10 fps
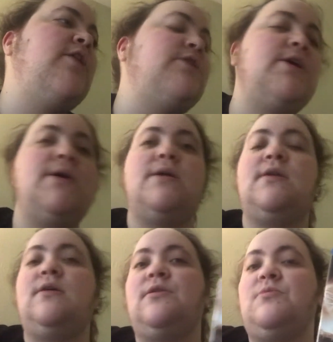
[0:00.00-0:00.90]
And
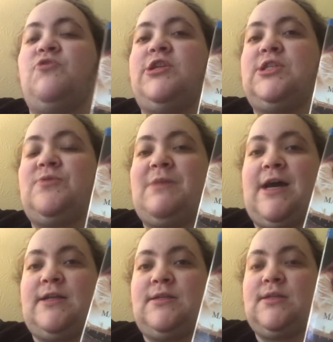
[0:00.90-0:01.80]
then which is in
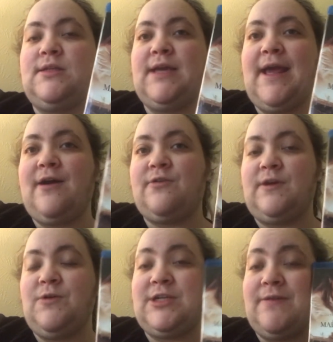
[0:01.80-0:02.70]
Madison
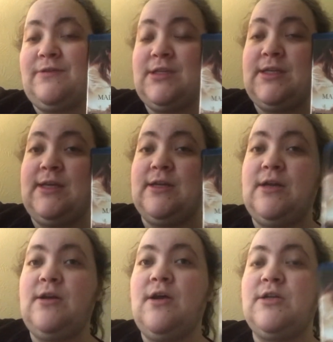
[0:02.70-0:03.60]
County, which I've seen
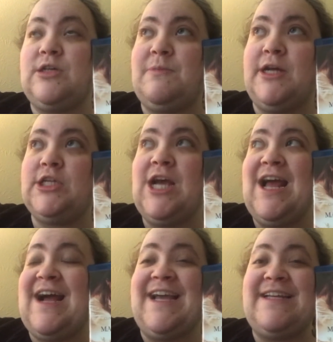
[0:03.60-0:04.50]
so much.
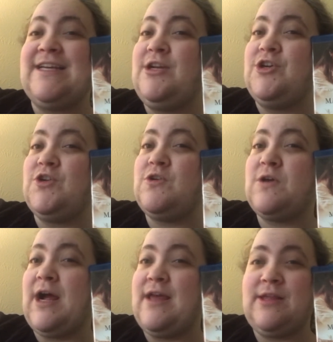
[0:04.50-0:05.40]
I didn't
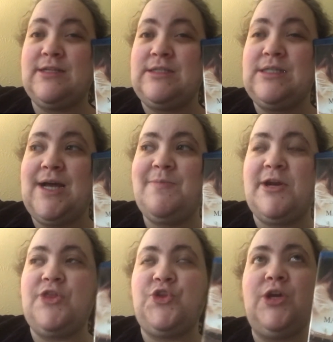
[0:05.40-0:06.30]
cry this time, but
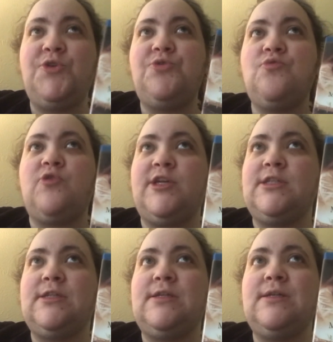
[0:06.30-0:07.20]
I think the
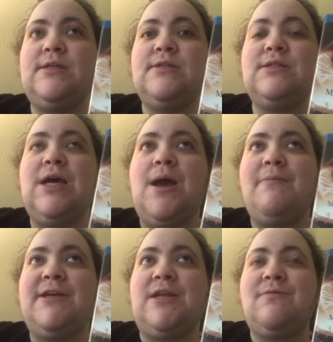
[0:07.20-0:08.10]
reason is
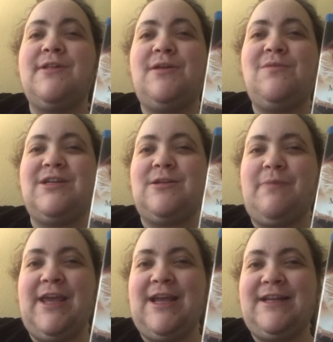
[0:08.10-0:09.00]
because I really wasn't
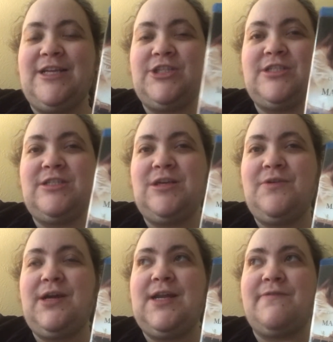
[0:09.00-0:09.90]
paying attention to
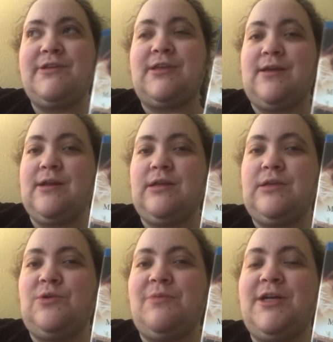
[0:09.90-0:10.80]
it because I've seen it
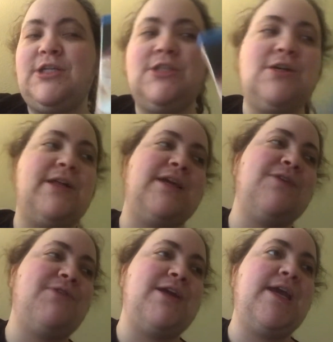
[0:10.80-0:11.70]
so much. So like
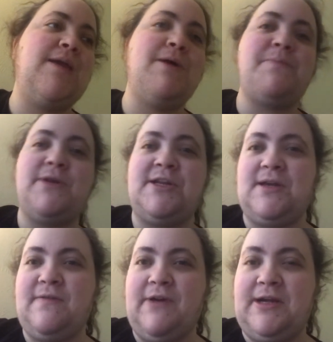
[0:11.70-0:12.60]
when it came up, it
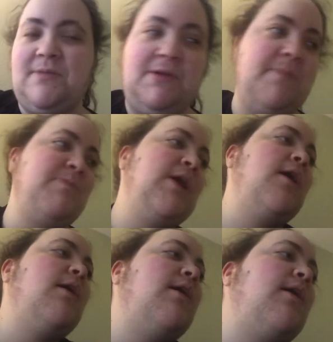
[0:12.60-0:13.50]
didn't affect me.
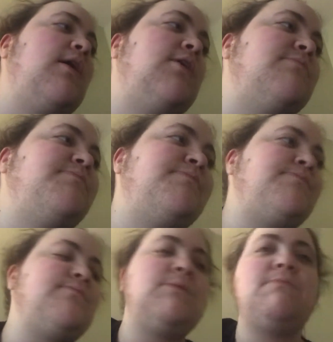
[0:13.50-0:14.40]
Um,
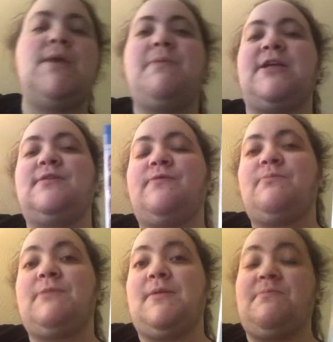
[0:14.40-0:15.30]
my best,
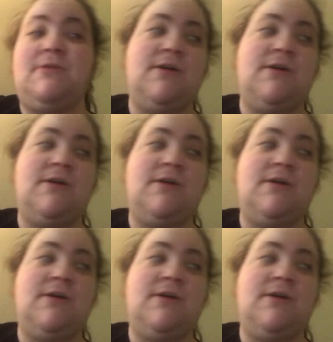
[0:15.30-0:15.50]
my